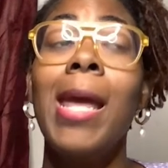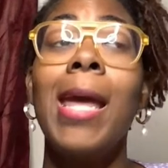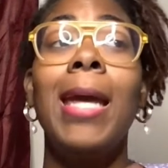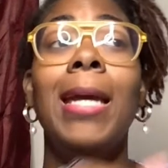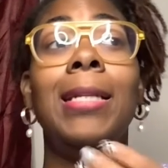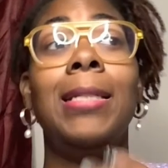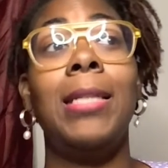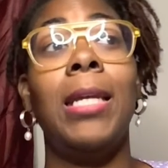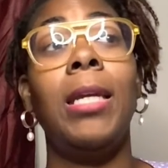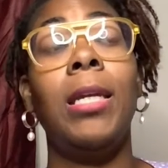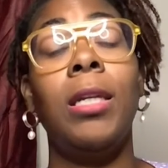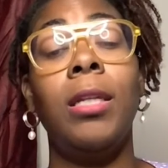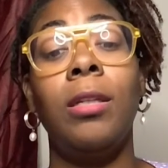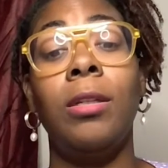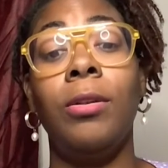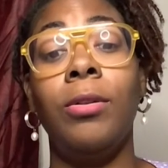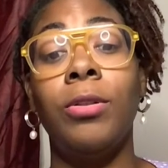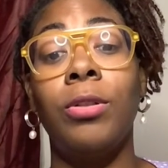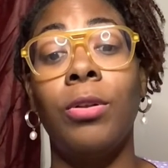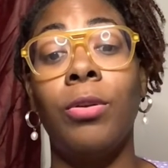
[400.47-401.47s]
and take in
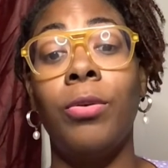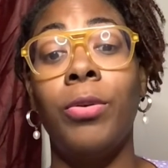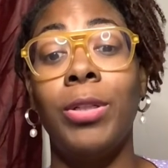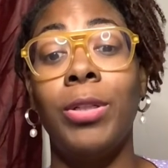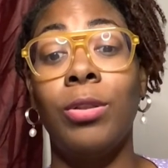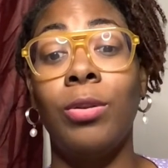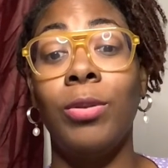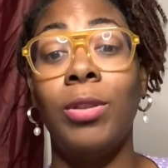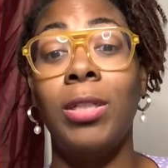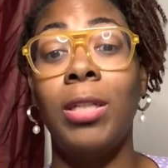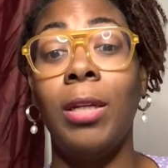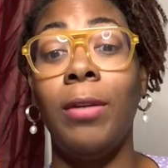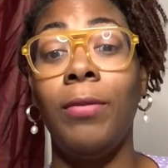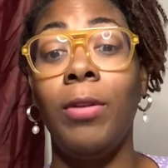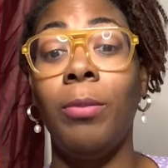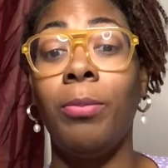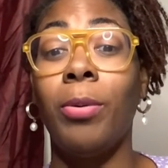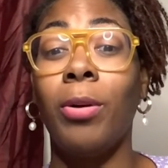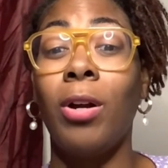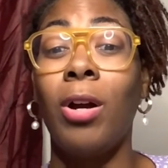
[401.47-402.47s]
those safety
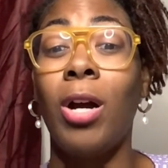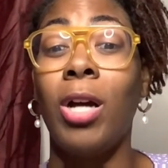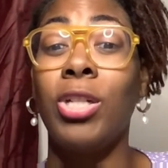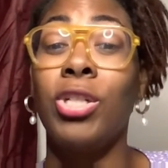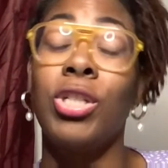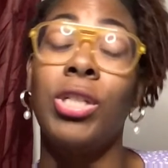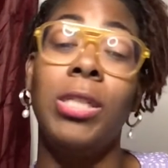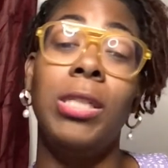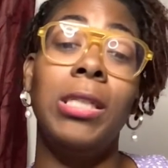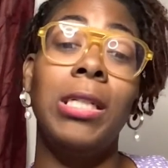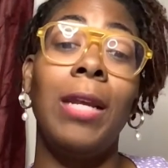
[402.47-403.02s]
precautions.